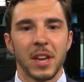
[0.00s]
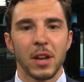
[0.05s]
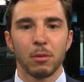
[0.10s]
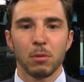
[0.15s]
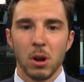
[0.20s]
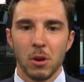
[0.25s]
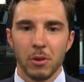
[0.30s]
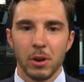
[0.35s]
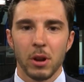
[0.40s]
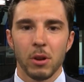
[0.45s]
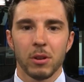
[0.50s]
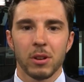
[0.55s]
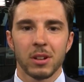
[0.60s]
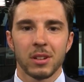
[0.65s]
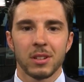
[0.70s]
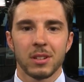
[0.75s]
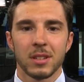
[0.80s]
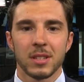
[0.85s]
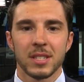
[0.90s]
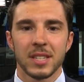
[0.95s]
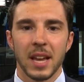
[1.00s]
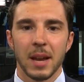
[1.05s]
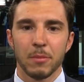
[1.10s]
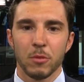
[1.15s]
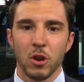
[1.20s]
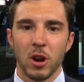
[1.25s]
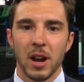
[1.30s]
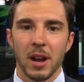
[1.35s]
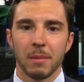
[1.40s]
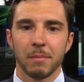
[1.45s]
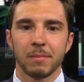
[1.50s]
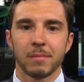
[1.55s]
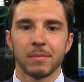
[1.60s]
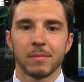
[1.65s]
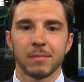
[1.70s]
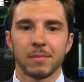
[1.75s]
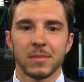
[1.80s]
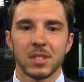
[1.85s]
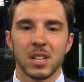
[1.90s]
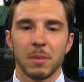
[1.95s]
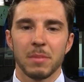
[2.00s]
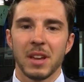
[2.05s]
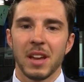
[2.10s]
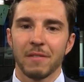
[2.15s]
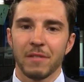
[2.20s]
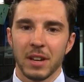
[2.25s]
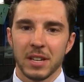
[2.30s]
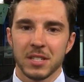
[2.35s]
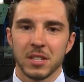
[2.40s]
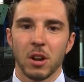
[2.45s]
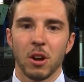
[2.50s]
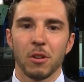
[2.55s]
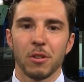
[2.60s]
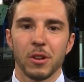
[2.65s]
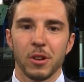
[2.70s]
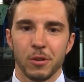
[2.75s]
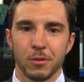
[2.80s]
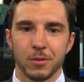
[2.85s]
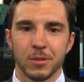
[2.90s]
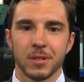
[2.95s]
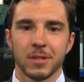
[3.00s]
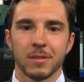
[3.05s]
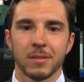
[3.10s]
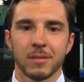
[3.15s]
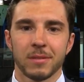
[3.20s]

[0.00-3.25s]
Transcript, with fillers: In Roanoke, Sam Graham, WFXR News.